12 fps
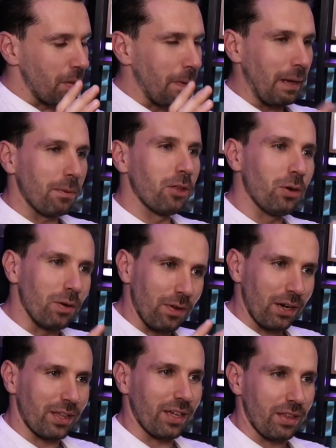people who are
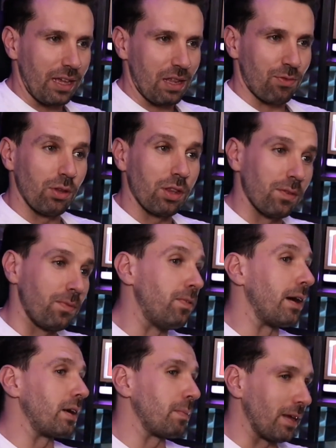very successful at the
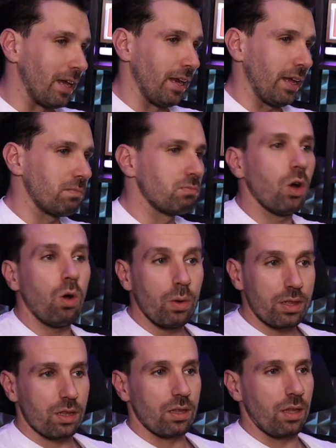very beginning, not
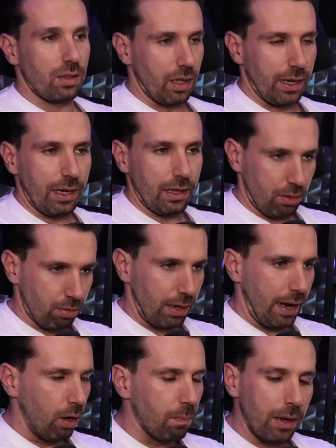always like
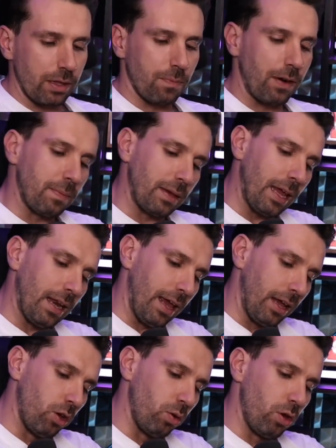throughout, but at the very
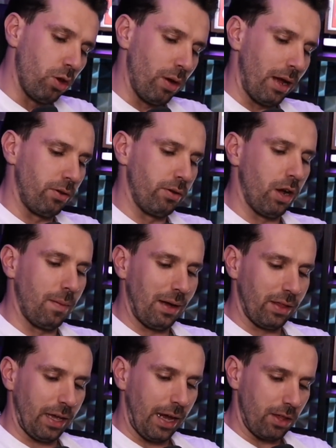beginning, who come out of
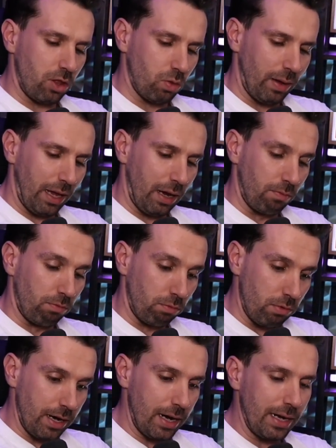the gate swinging and
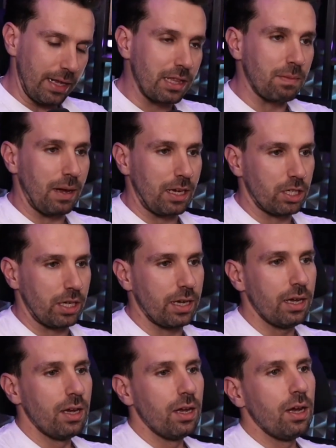really smash it,
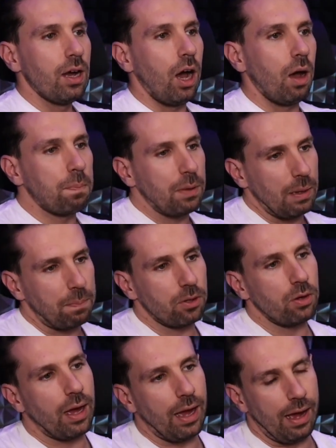are people who
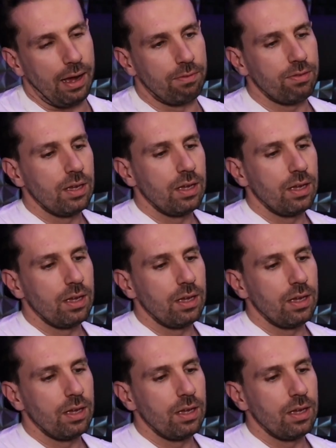have